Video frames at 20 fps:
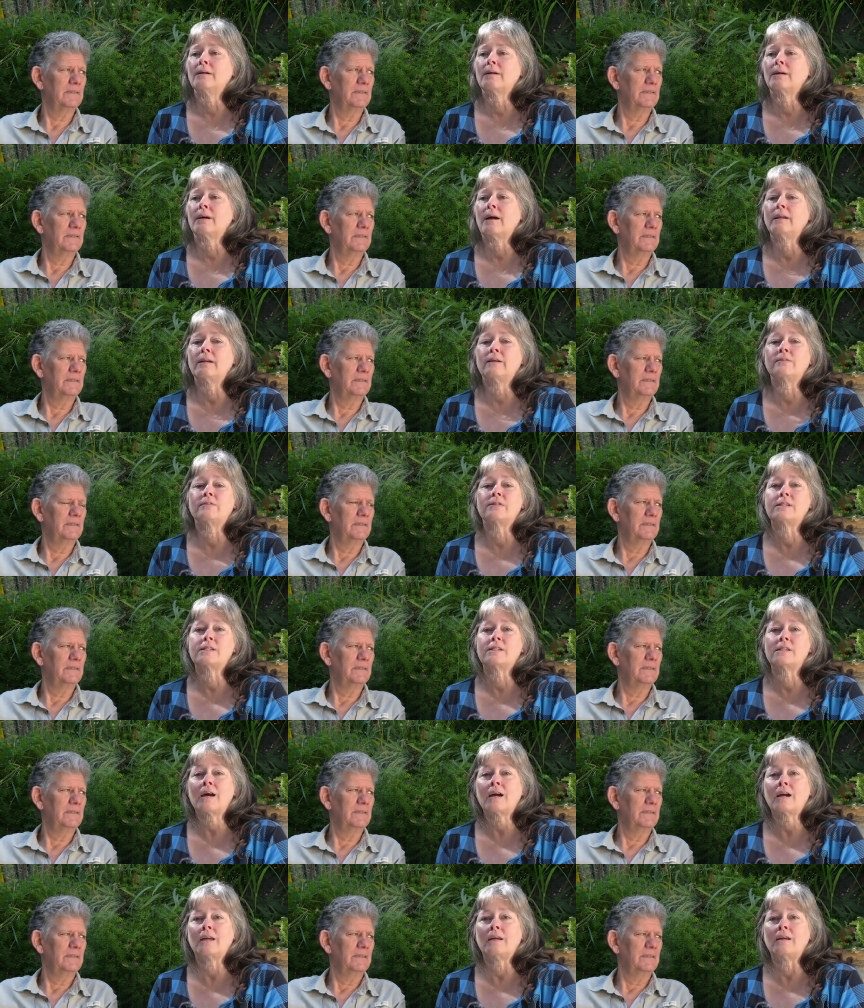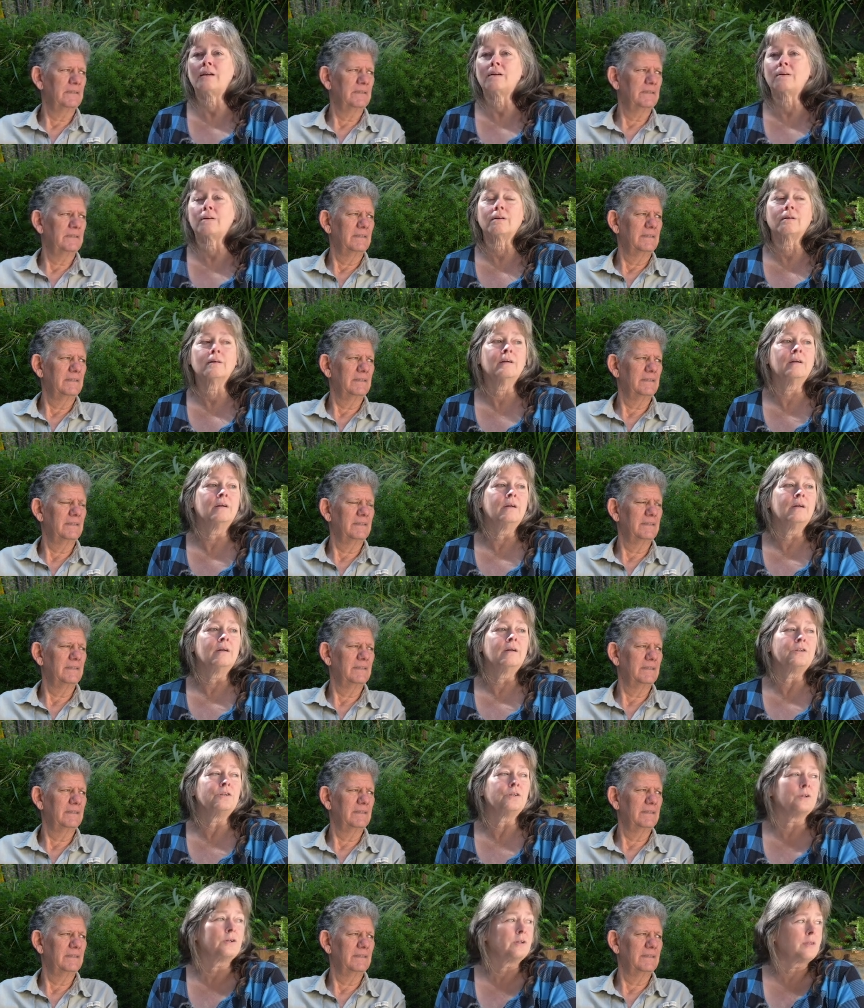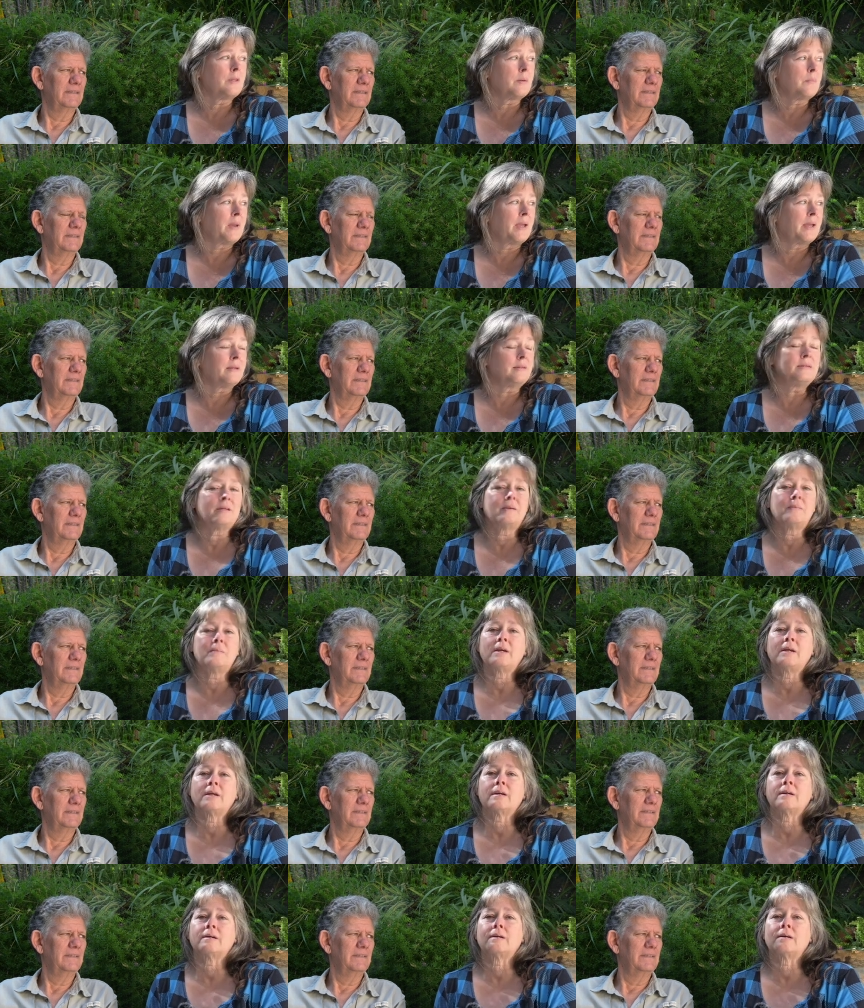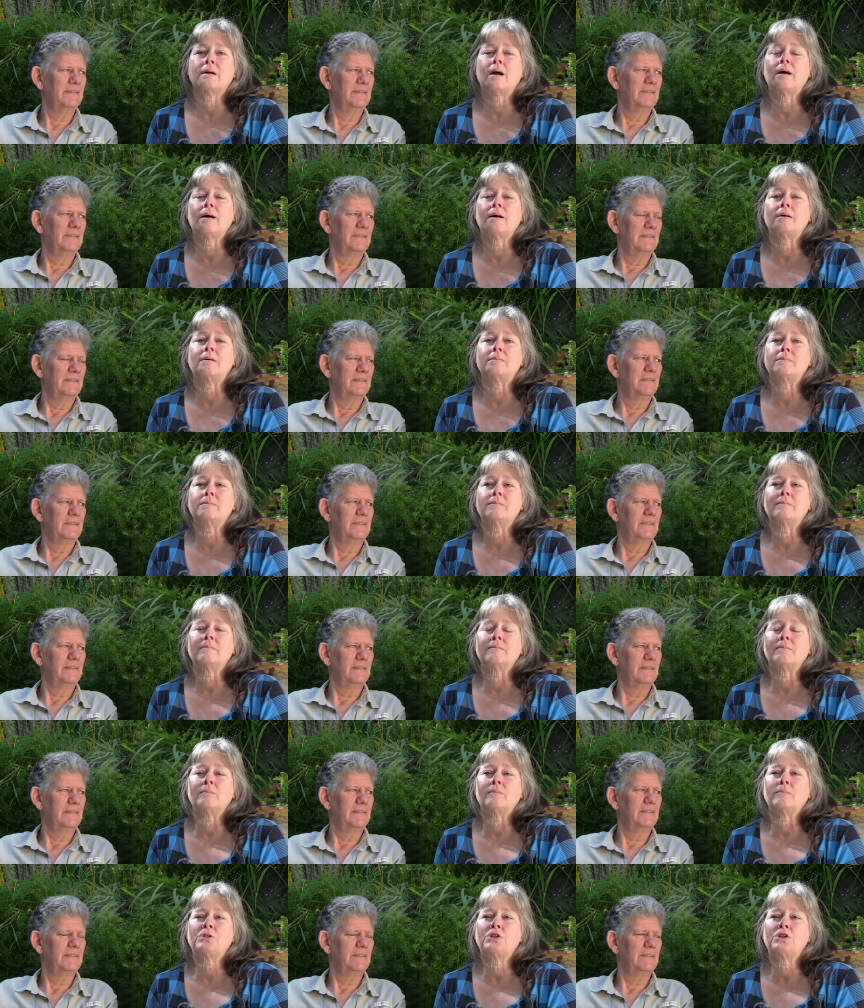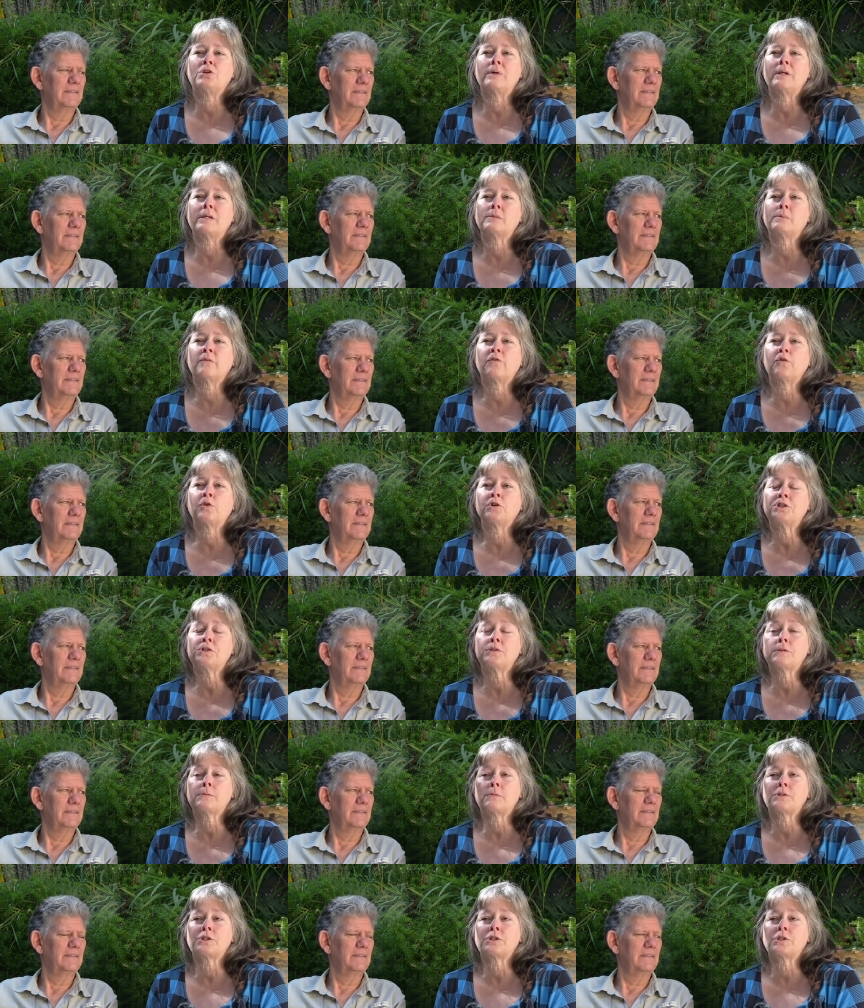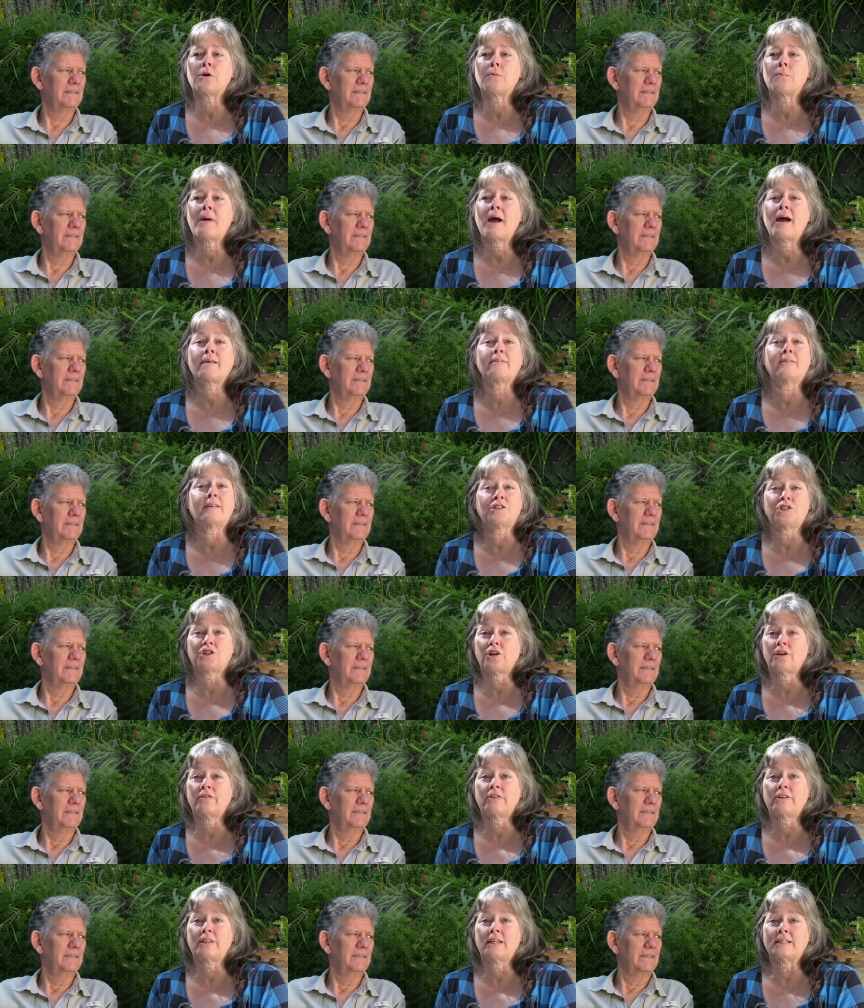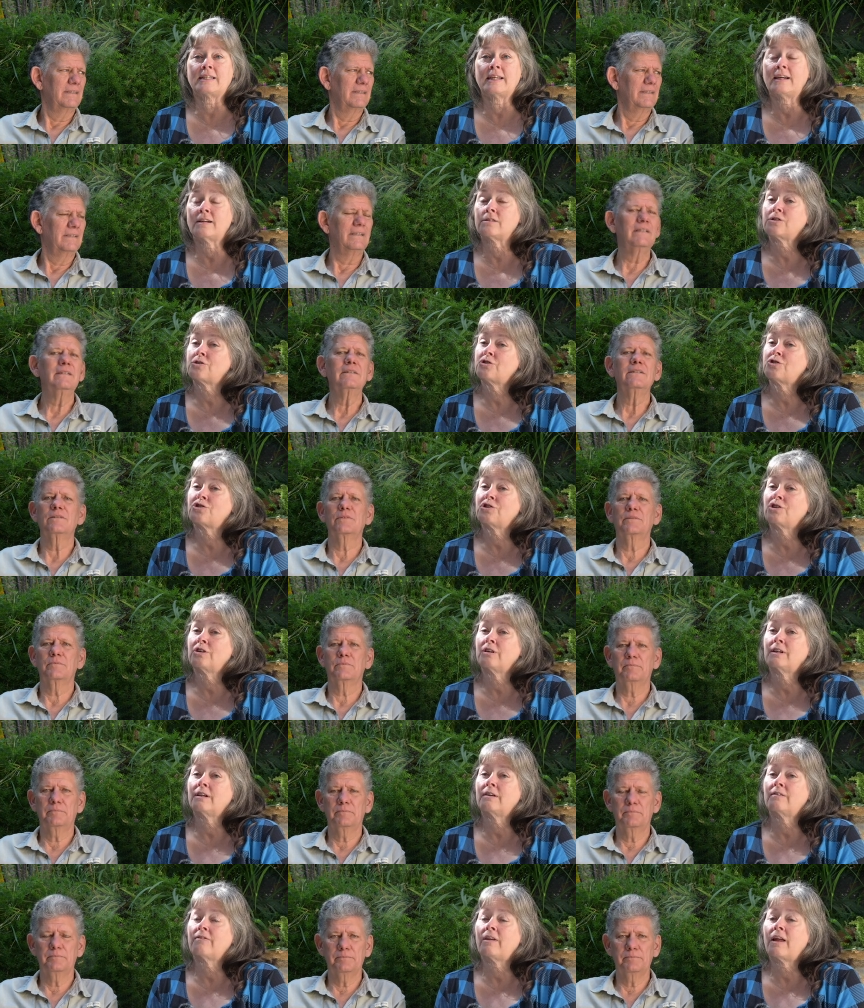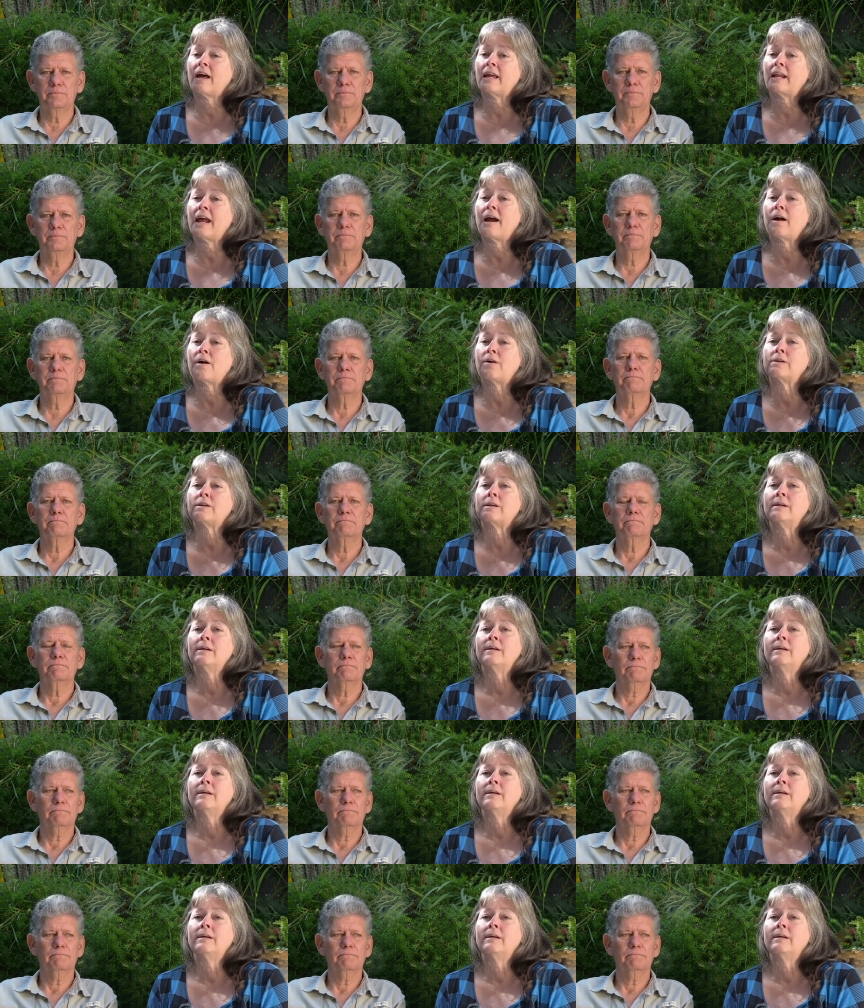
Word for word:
Speaker 1: kind of stuck here during the pandemic. Um, two weeks before she was supposed to go back, they shut everything down so she couldn't get a flight out.